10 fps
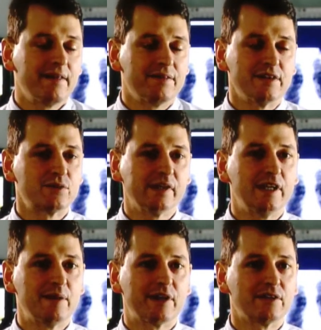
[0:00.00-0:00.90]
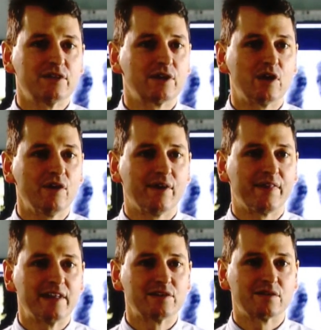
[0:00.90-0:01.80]
There's really nobody else who can offer
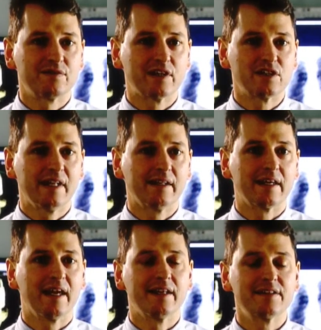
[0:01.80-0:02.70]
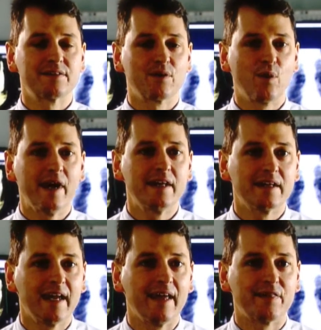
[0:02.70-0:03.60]
that sort of functionality, and it's the way to
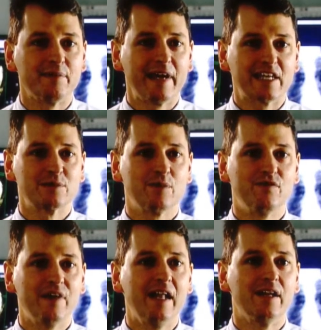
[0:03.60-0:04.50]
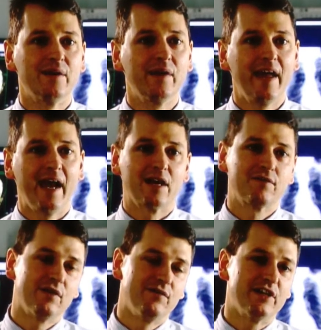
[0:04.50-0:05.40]
get the maximum value out
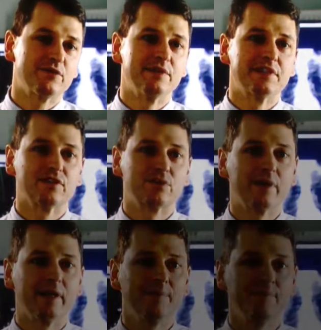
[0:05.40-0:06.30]
of your investments elsewhere.